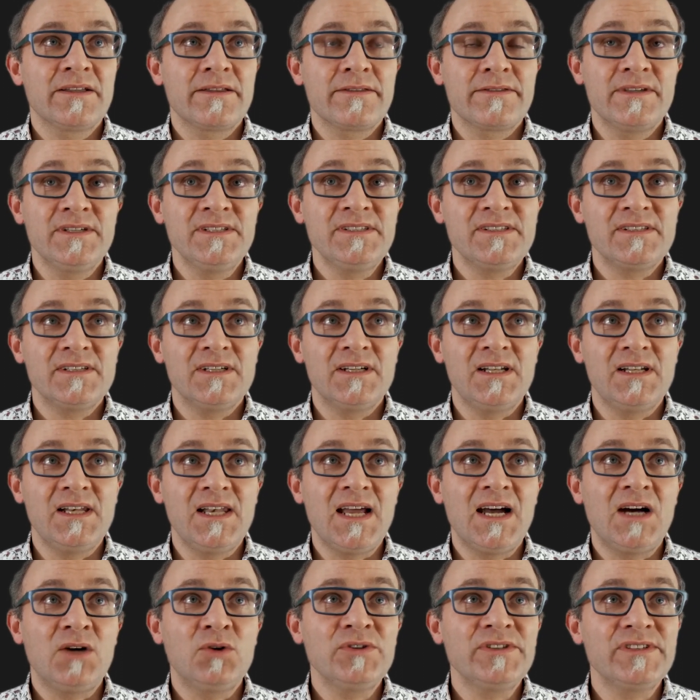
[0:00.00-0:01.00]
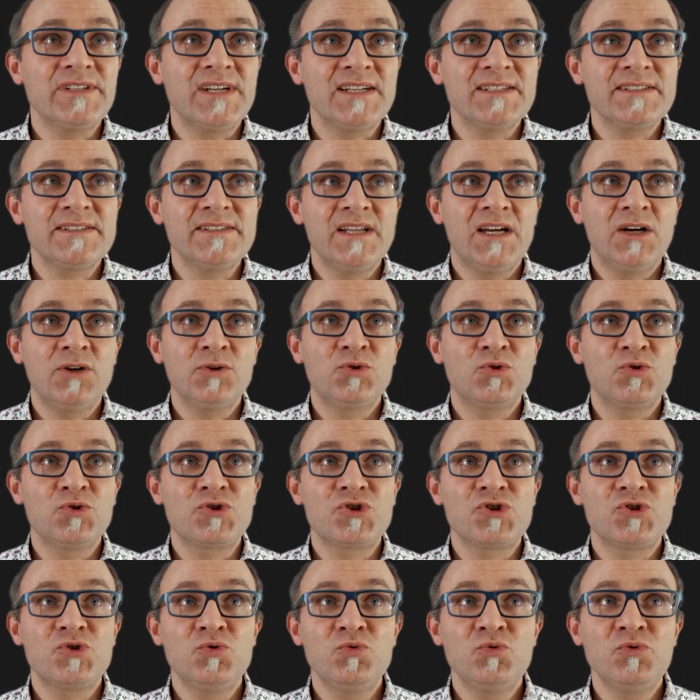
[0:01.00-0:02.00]
this allows us now to
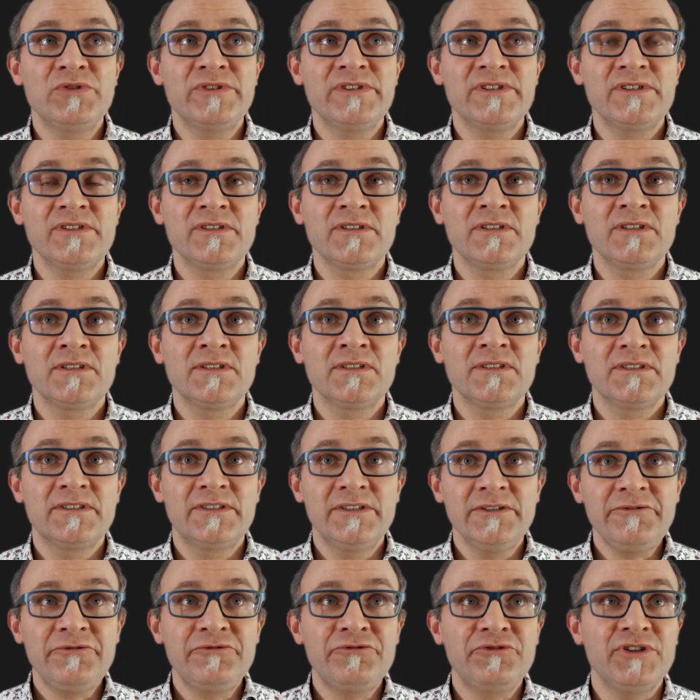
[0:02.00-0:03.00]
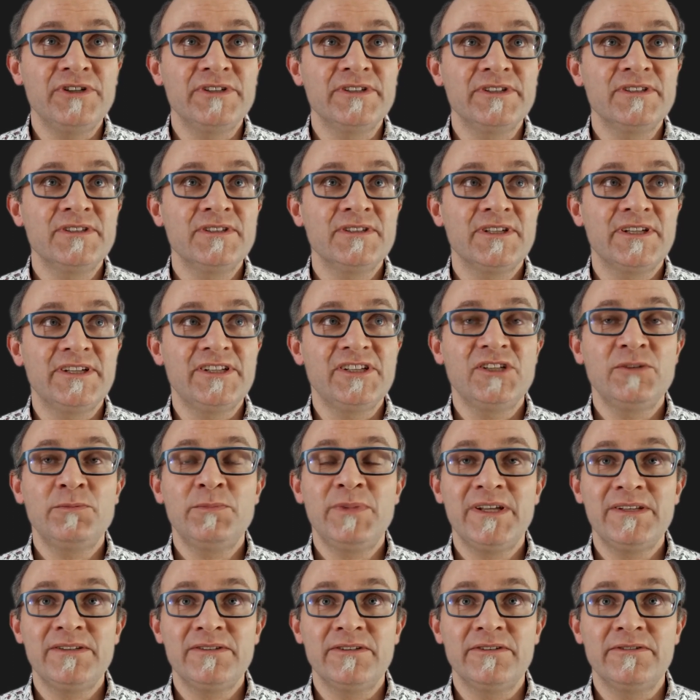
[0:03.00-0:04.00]
choose different
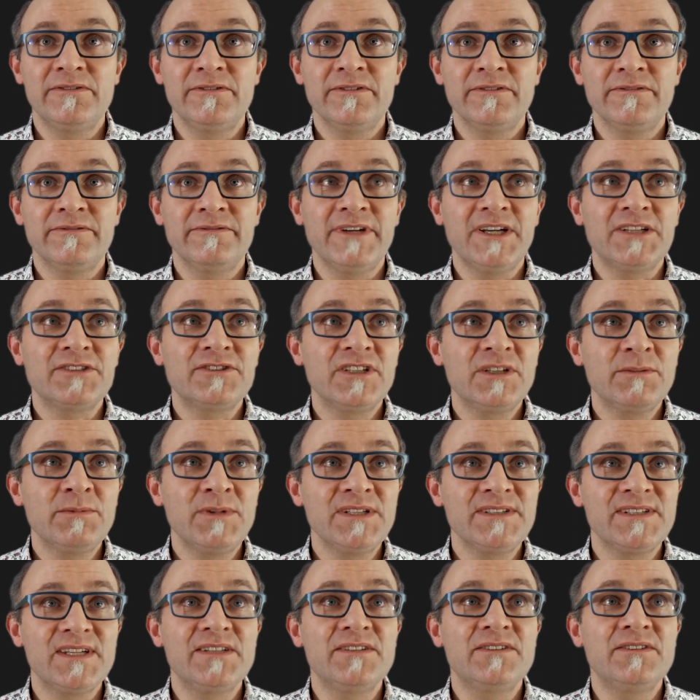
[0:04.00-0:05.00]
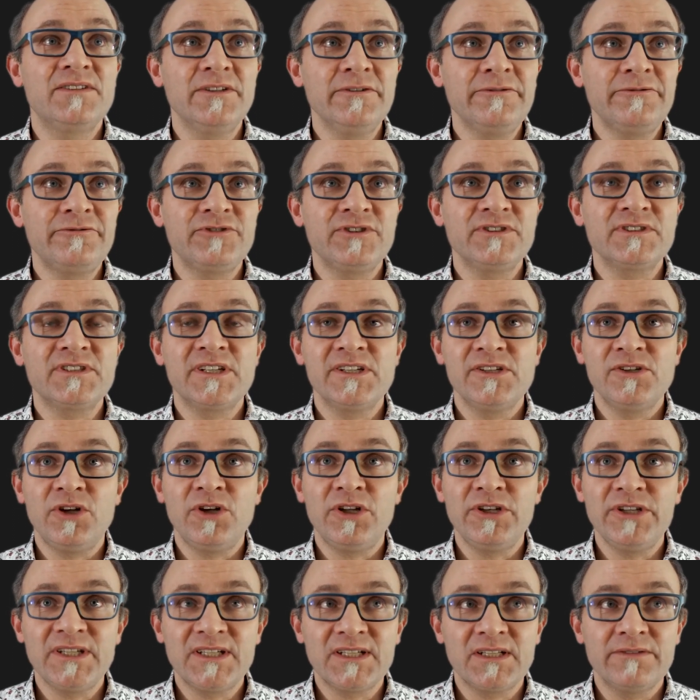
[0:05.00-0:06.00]
independent variables and different
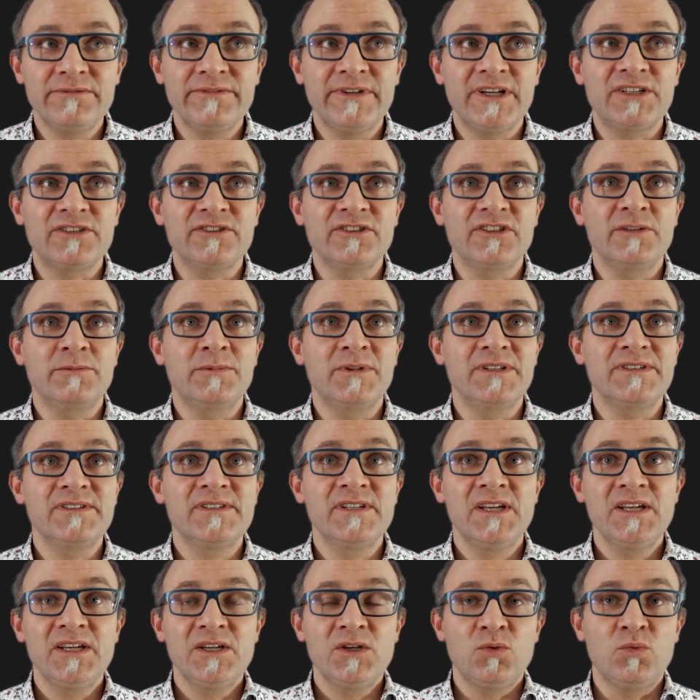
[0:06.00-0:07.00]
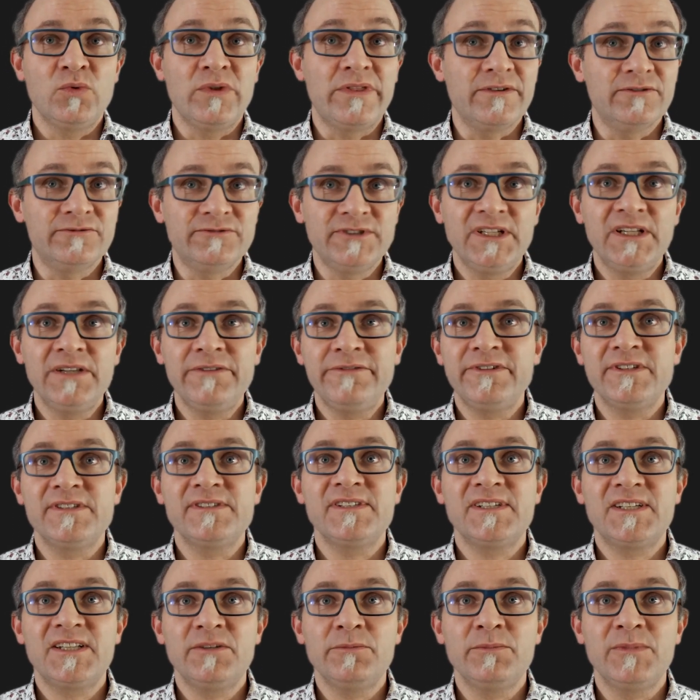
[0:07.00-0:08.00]
canonical variables with the real
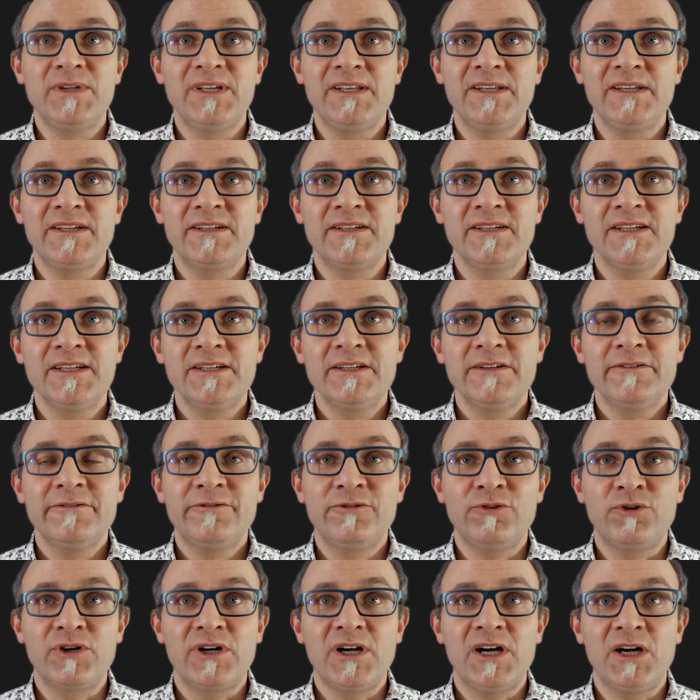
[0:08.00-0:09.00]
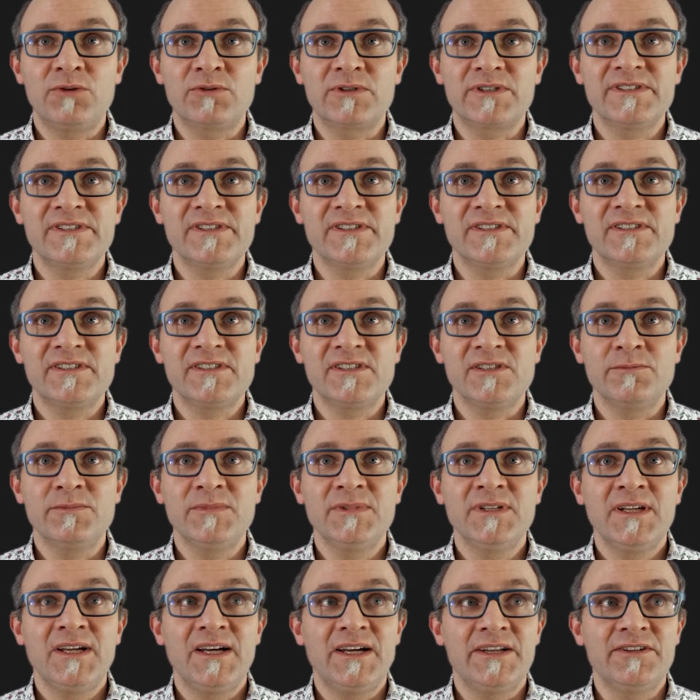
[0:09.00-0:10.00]
physical meaning for our system
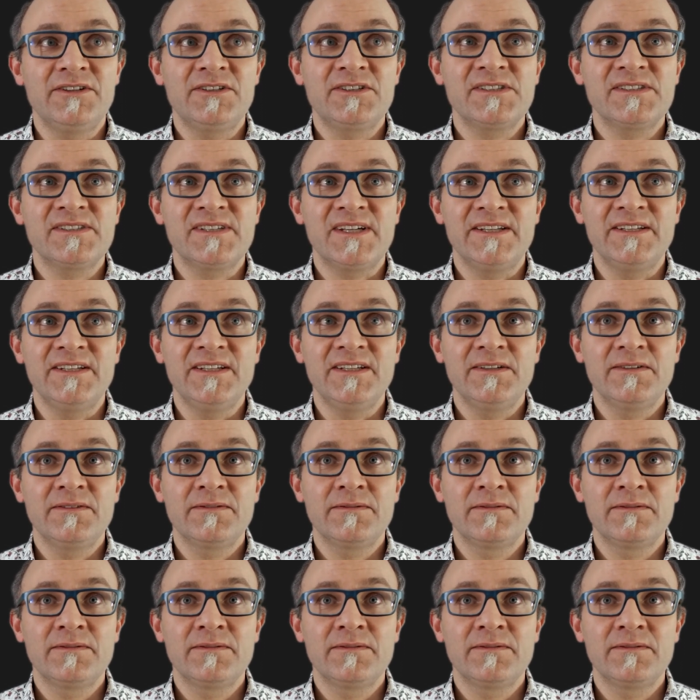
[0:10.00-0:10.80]
under study.